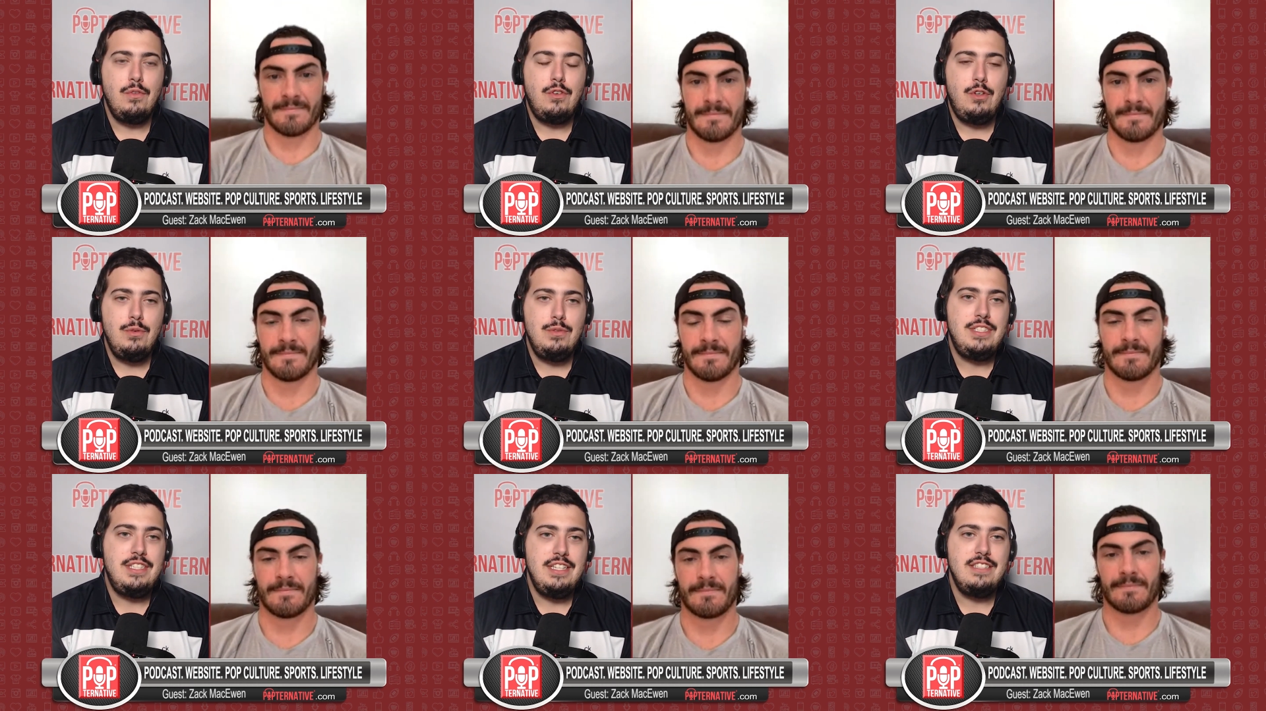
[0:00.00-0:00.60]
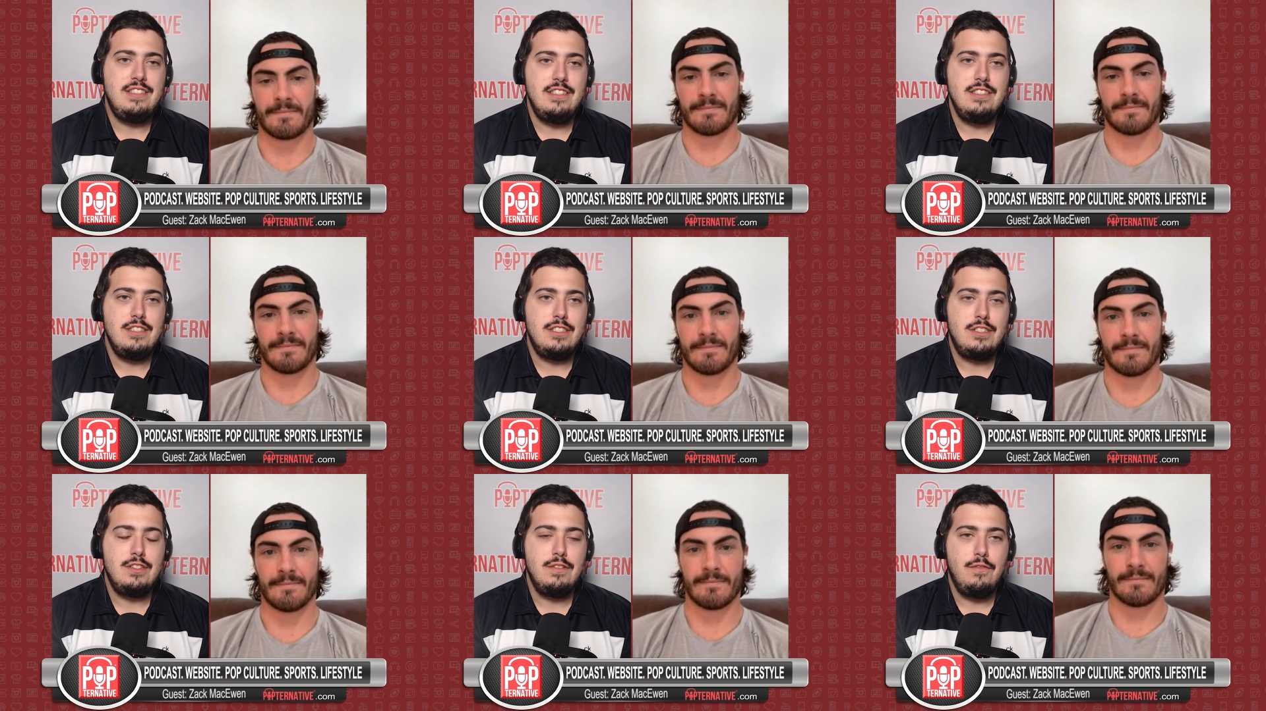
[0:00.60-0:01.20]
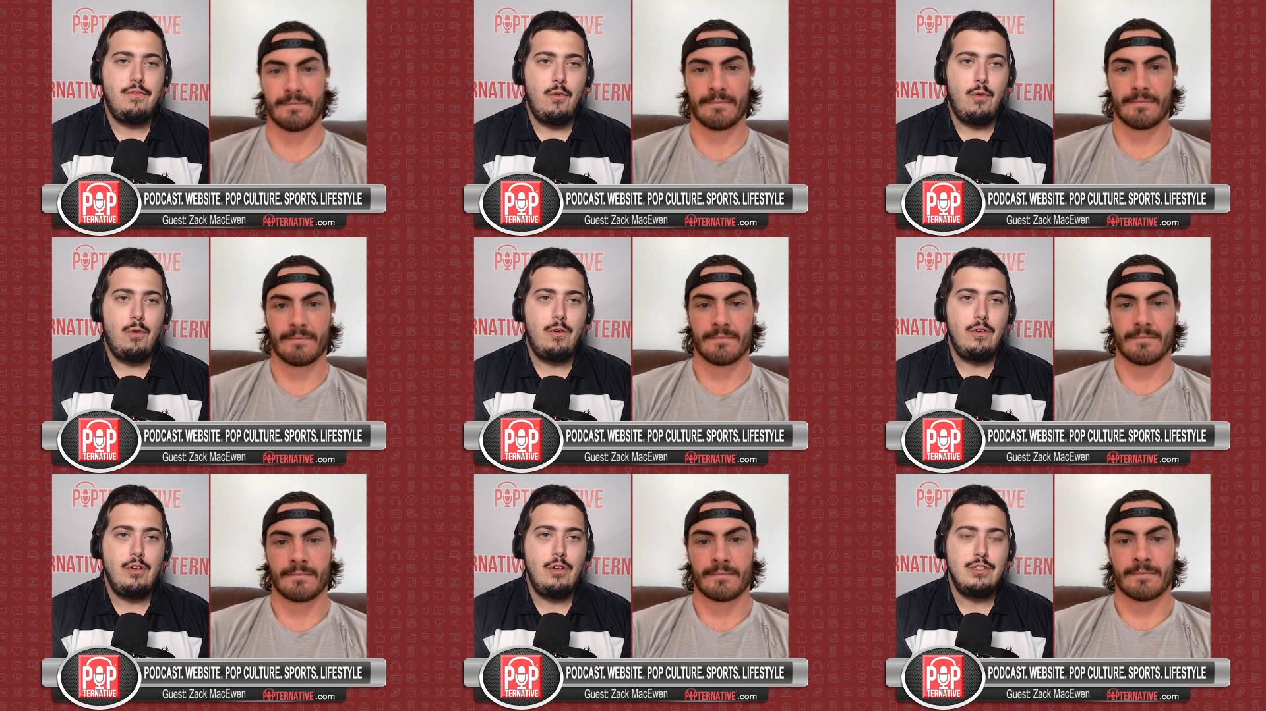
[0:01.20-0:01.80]
Speaker 1: two seasons
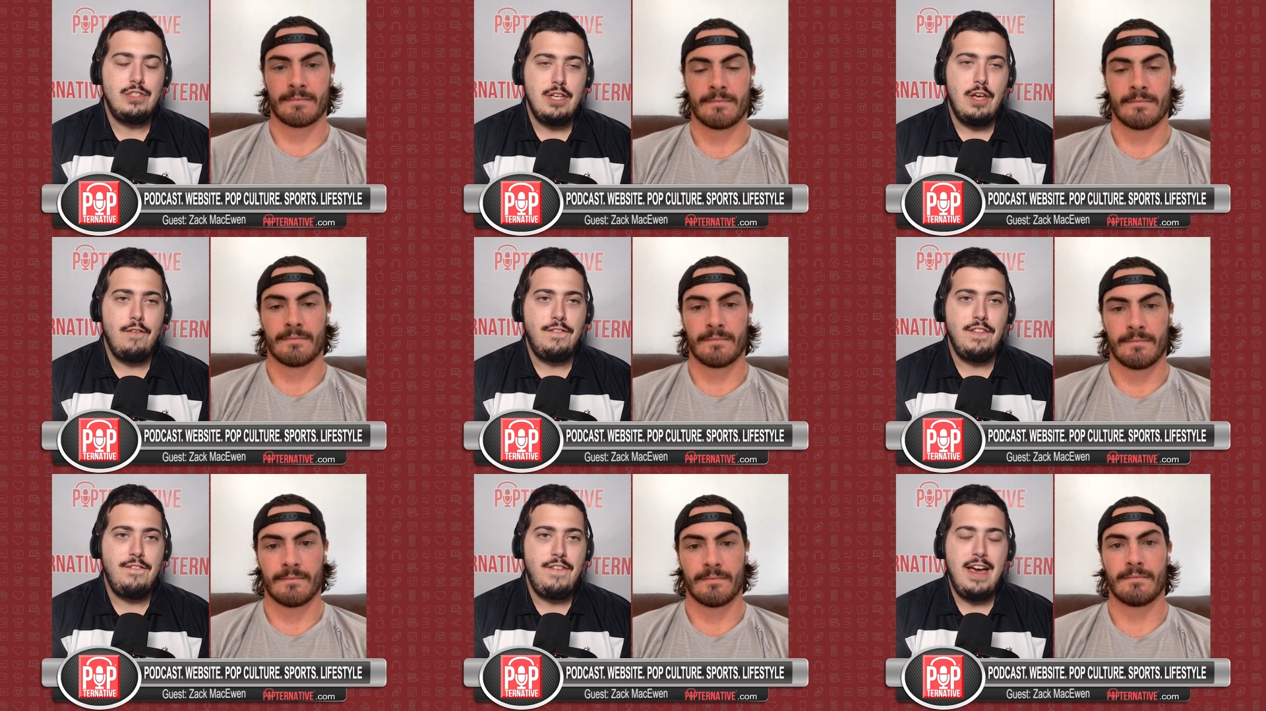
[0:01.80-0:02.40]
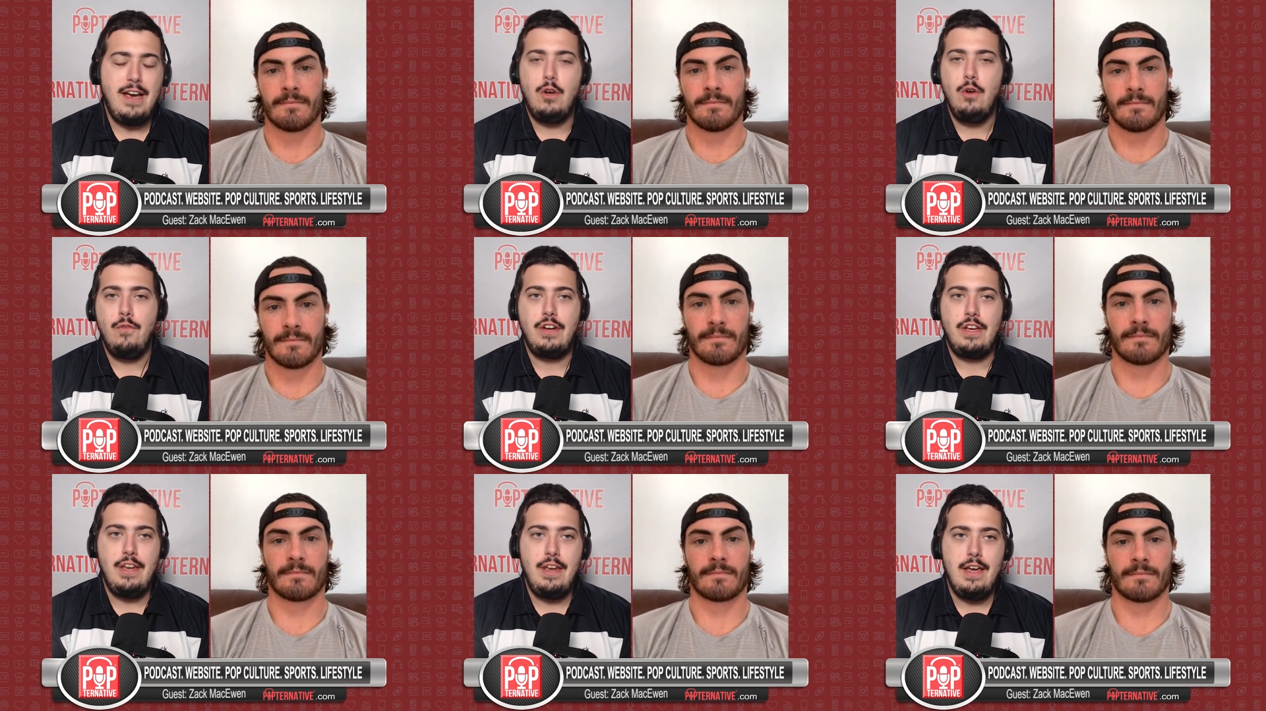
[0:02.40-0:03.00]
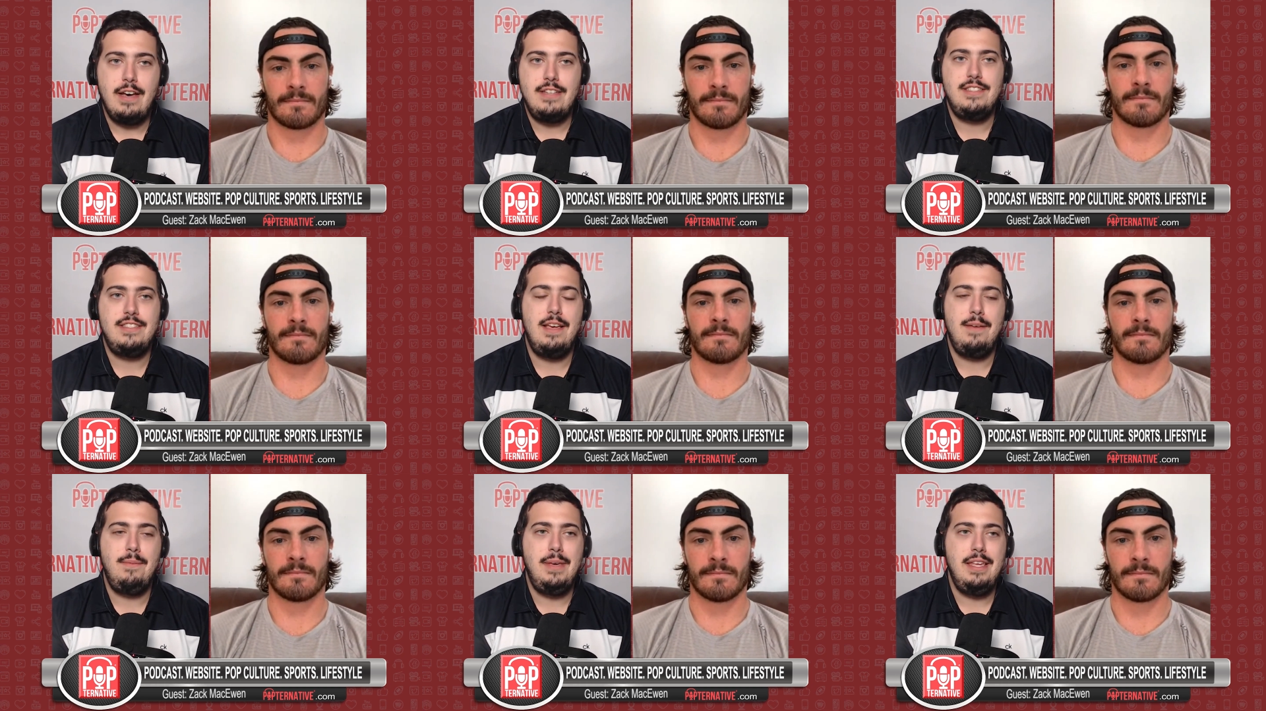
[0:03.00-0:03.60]
for yourself and the Vancouver Canucks.
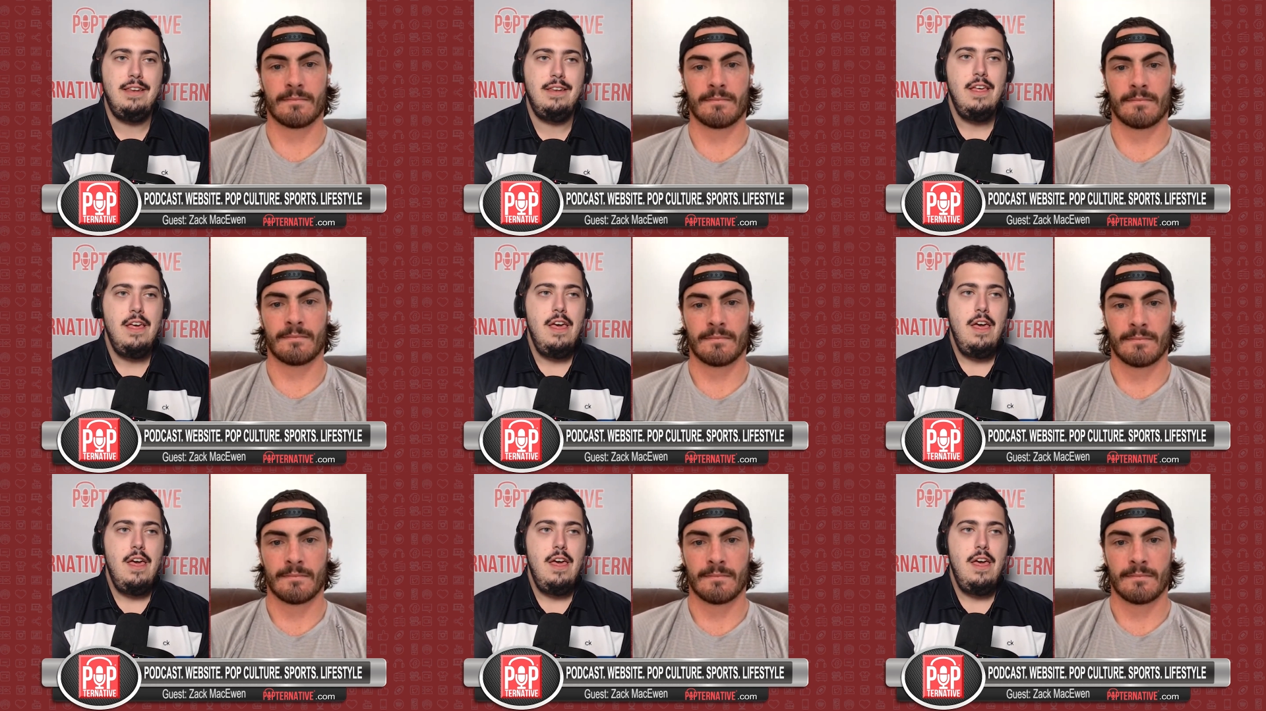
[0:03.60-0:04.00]
I mean,